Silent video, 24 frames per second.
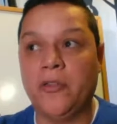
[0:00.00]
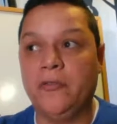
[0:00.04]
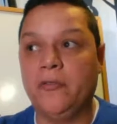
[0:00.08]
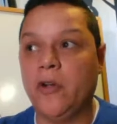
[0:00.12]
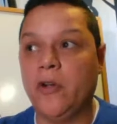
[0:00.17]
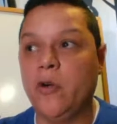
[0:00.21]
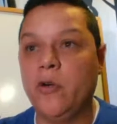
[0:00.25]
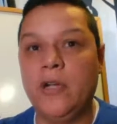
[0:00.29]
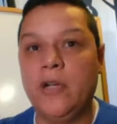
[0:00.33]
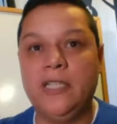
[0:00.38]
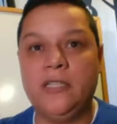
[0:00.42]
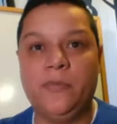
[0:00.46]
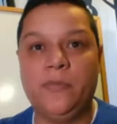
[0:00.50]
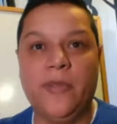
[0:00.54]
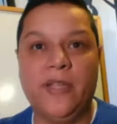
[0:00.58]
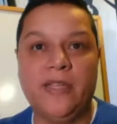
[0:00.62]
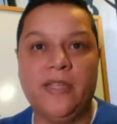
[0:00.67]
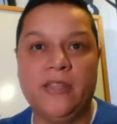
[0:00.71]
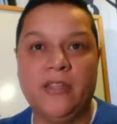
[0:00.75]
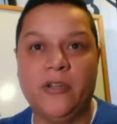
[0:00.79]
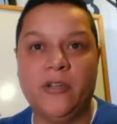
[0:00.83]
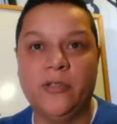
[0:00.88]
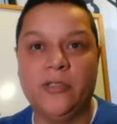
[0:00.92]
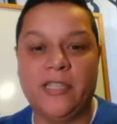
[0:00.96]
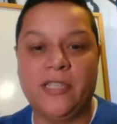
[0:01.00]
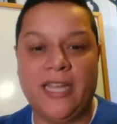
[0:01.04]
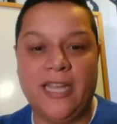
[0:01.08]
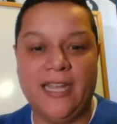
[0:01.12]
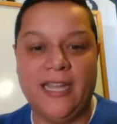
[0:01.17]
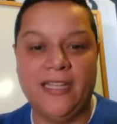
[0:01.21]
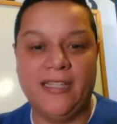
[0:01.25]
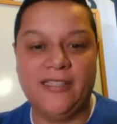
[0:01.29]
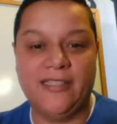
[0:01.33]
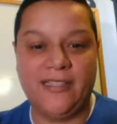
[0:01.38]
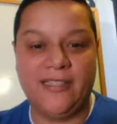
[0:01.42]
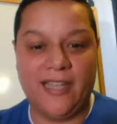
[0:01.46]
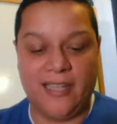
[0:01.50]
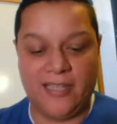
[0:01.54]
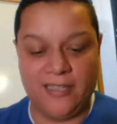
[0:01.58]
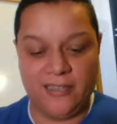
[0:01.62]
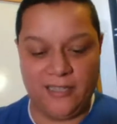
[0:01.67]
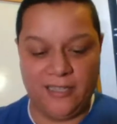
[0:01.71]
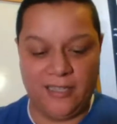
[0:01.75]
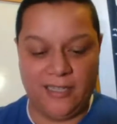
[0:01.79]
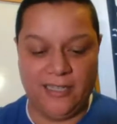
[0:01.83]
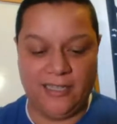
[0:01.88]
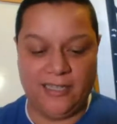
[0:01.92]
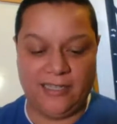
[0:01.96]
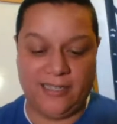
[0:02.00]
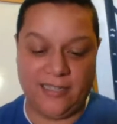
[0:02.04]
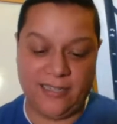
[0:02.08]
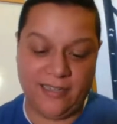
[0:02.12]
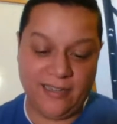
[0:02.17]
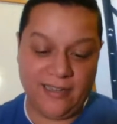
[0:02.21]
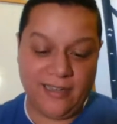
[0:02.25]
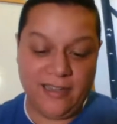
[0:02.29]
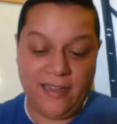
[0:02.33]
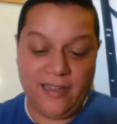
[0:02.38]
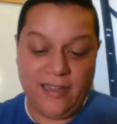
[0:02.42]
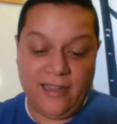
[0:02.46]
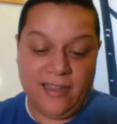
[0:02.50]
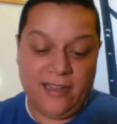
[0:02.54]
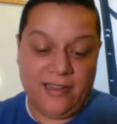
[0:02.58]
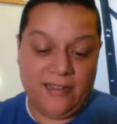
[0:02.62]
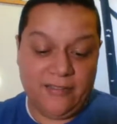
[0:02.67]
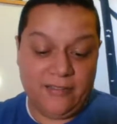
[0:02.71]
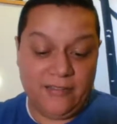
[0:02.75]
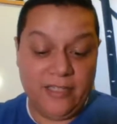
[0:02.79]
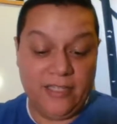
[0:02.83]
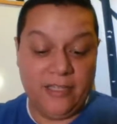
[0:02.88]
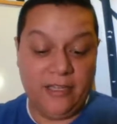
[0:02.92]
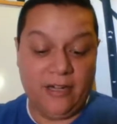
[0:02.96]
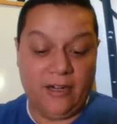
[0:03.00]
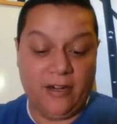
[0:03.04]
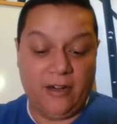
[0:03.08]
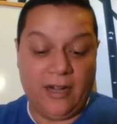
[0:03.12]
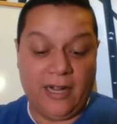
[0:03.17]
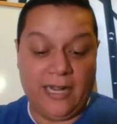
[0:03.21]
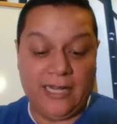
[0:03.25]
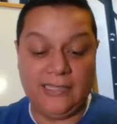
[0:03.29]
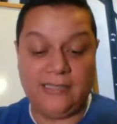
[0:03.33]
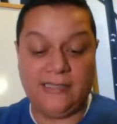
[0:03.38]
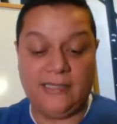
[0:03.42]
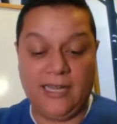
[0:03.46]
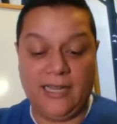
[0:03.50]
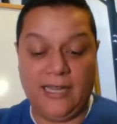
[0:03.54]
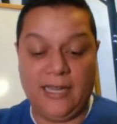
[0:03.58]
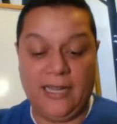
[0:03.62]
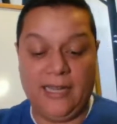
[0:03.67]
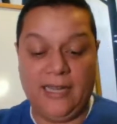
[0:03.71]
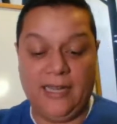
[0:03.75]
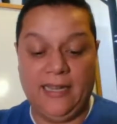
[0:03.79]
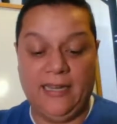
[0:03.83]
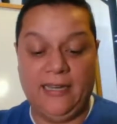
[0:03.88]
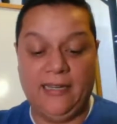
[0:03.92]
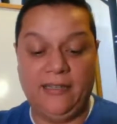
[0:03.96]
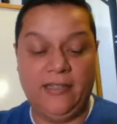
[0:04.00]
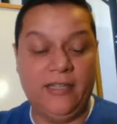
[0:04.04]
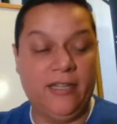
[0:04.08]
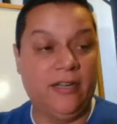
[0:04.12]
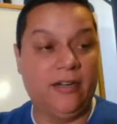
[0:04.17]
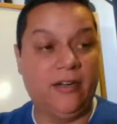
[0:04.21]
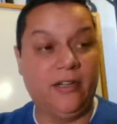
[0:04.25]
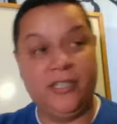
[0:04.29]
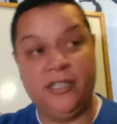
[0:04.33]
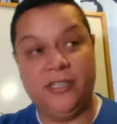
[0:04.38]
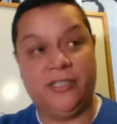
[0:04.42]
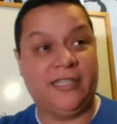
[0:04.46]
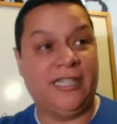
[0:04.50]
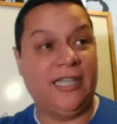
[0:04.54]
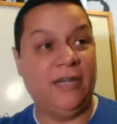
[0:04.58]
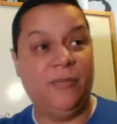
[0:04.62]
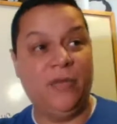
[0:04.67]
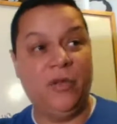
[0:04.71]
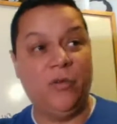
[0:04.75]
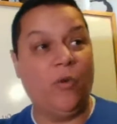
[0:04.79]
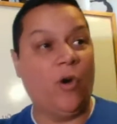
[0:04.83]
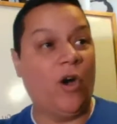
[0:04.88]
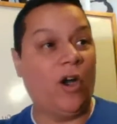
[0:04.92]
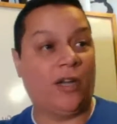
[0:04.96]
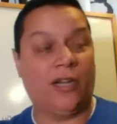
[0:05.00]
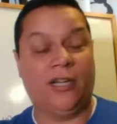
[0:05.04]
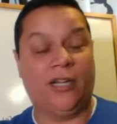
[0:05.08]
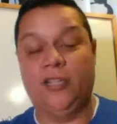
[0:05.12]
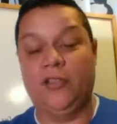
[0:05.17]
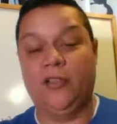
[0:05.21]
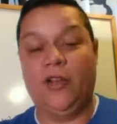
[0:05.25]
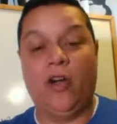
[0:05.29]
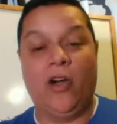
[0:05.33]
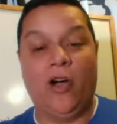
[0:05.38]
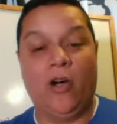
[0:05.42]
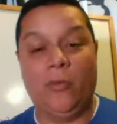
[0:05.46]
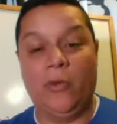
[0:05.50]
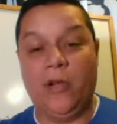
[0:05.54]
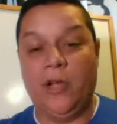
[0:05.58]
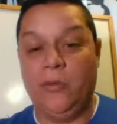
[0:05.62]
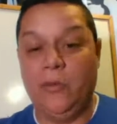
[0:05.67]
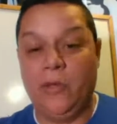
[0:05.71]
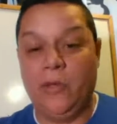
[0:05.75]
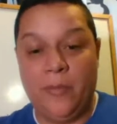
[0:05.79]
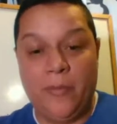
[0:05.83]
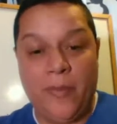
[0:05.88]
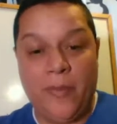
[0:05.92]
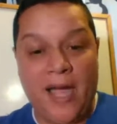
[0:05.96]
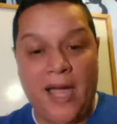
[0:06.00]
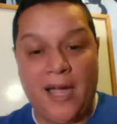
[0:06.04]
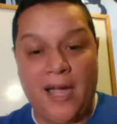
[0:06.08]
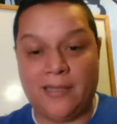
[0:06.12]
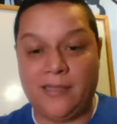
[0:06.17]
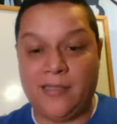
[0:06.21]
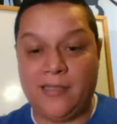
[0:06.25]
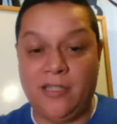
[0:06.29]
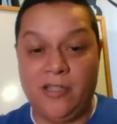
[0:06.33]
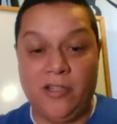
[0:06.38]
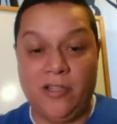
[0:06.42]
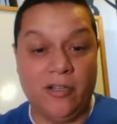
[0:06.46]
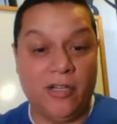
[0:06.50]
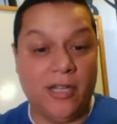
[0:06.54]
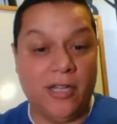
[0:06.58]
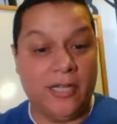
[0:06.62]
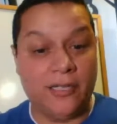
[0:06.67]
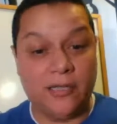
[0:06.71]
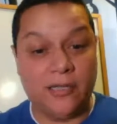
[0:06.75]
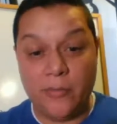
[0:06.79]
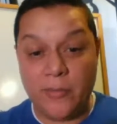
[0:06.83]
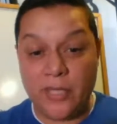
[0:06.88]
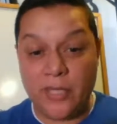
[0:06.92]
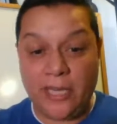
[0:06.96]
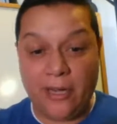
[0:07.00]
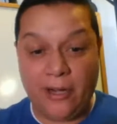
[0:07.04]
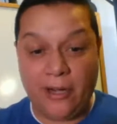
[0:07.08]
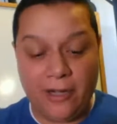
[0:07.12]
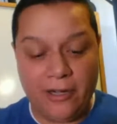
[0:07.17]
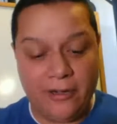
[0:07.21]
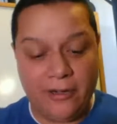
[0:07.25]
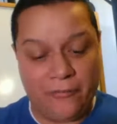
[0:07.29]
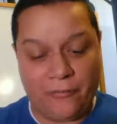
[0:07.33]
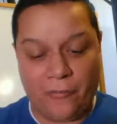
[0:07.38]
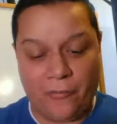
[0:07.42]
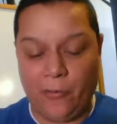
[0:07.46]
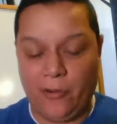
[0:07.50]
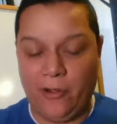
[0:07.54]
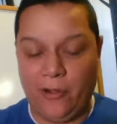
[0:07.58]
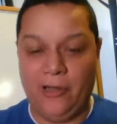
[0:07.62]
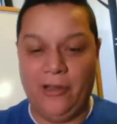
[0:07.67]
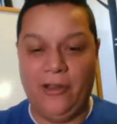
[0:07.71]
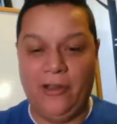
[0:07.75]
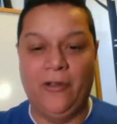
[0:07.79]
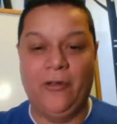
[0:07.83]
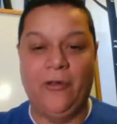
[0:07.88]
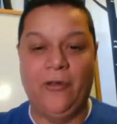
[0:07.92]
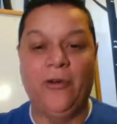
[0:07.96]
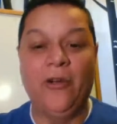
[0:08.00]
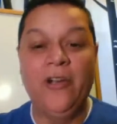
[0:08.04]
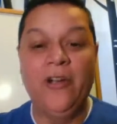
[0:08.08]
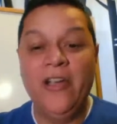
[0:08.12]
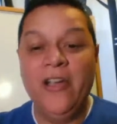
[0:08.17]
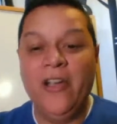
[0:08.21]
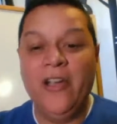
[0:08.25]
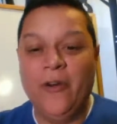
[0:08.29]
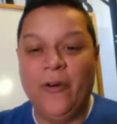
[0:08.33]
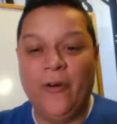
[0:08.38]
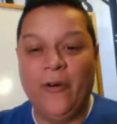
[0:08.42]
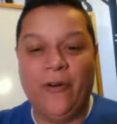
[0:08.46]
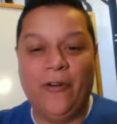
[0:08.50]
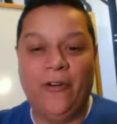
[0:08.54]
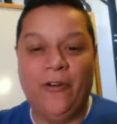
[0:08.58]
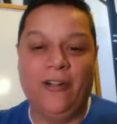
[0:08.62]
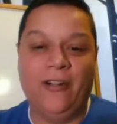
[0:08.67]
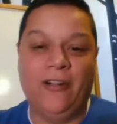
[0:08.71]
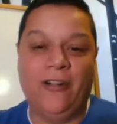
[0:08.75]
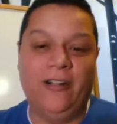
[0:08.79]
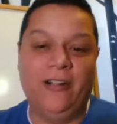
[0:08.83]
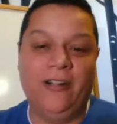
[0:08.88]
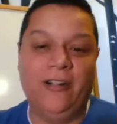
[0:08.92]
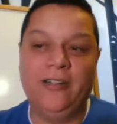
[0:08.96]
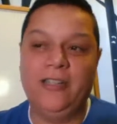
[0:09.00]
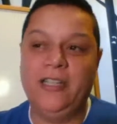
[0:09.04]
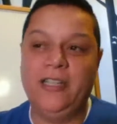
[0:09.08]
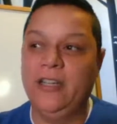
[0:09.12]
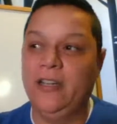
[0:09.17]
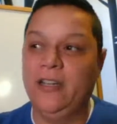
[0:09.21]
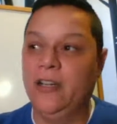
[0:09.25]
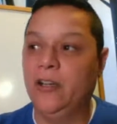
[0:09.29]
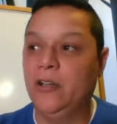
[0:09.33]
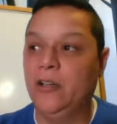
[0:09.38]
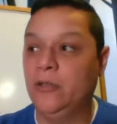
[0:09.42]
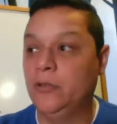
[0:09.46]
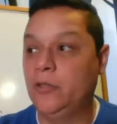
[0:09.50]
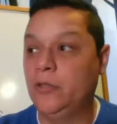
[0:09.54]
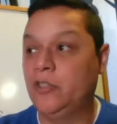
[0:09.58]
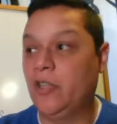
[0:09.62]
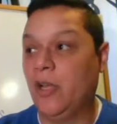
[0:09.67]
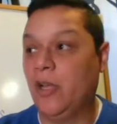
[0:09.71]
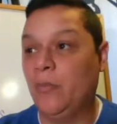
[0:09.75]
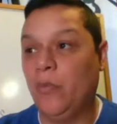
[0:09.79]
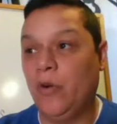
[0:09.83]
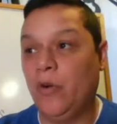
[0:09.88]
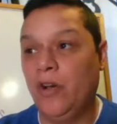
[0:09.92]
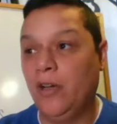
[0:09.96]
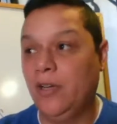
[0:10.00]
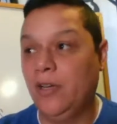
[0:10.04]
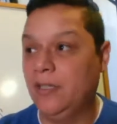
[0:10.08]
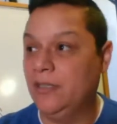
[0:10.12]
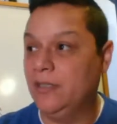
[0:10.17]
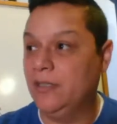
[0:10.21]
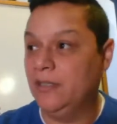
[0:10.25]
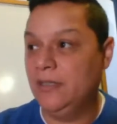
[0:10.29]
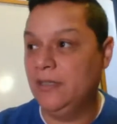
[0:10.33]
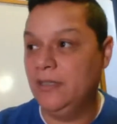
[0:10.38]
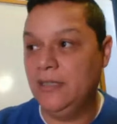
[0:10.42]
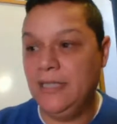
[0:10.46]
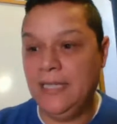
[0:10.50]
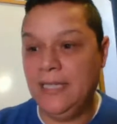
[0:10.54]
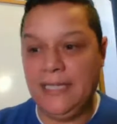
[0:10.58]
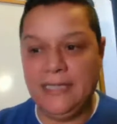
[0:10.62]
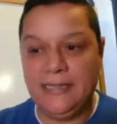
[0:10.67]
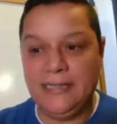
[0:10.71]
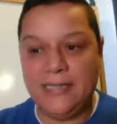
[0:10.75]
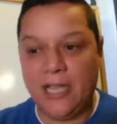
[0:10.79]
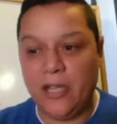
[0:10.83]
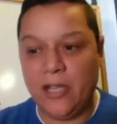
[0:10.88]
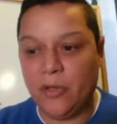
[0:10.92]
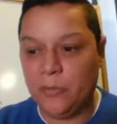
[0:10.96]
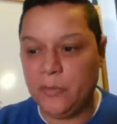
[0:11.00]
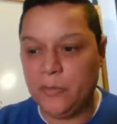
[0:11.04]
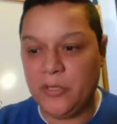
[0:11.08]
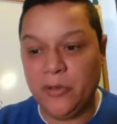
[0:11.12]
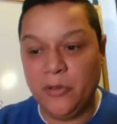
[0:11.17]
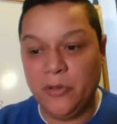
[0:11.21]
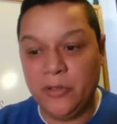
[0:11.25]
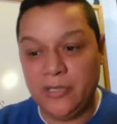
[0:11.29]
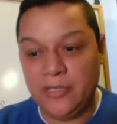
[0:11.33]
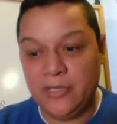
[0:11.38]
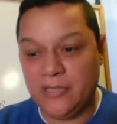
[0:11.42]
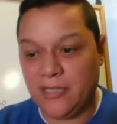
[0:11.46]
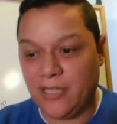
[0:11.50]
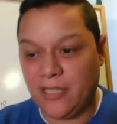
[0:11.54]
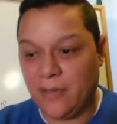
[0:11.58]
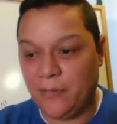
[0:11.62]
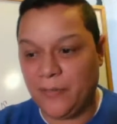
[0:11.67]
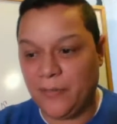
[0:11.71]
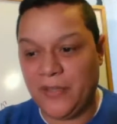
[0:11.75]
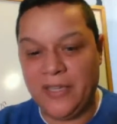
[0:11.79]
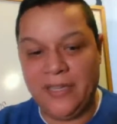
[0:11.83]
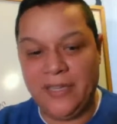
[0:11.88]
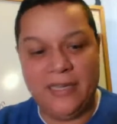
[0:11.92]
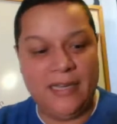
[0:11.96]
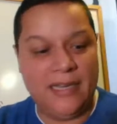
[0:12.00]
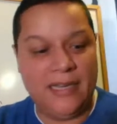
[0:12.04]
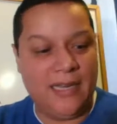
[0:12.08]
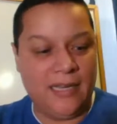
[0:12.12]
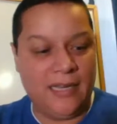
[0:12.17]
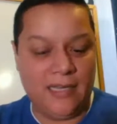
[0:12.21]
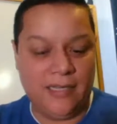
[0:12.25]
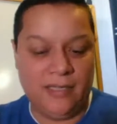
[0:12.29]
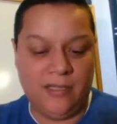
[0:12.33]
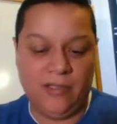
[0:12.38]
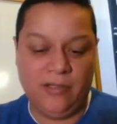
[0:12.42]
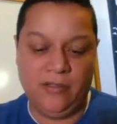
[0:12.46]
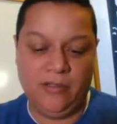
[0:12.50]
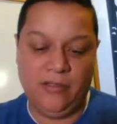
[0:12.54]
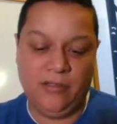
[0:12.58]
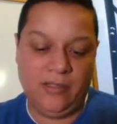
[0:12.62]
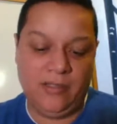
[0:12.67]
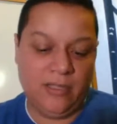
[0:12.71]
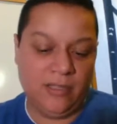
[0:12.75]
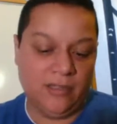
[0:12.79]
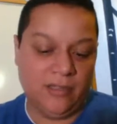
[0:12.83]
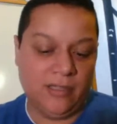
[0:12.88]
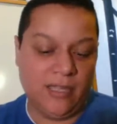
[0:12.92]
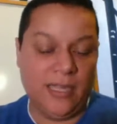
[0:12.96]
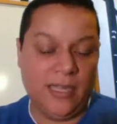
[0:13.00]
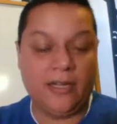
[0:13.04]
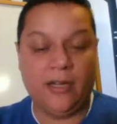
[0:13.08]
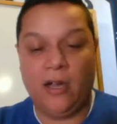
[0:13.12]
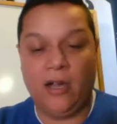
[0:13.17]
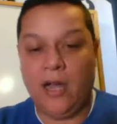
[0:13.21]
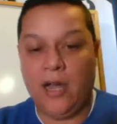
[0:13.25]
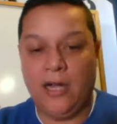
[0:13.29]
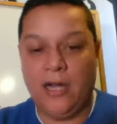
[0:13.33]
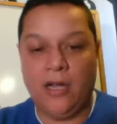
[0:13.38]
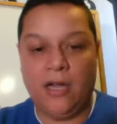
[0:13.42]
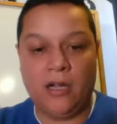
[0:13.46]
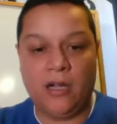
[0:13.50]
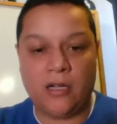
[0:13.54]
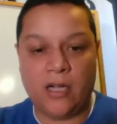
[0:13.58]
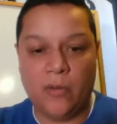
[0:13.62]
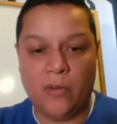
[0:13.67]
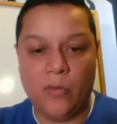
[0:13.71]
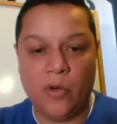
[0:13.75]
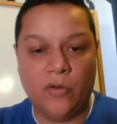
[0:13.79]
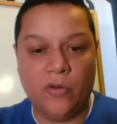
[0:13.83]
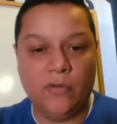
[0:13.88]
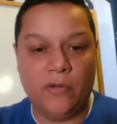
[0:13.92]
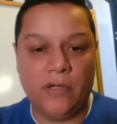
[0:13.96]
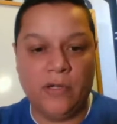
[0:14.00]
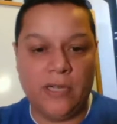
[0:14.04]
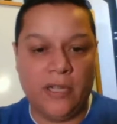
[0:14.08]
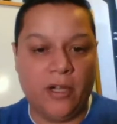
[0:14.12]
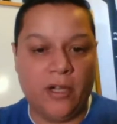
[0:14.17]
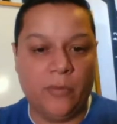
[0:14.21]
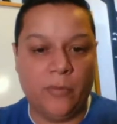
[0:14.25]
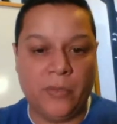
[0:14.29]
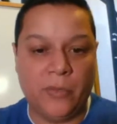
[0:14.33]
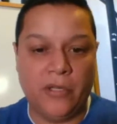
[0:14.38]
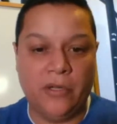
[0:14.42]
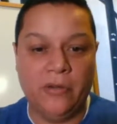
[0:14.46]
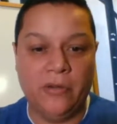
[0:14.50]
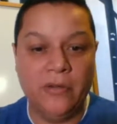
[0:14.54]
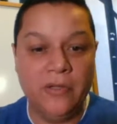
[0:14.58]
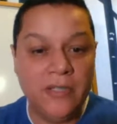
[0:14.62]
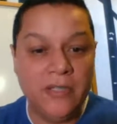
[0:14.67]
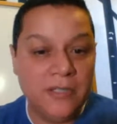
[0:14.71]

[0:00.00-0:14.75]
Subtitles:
have always been those kids that, like, you know, I said, you know, you see me walking in the hallway with a box and you're like, let me carry it for you. Or, you know, someone needs help doing something and you're like, all right, I'll come over and help you.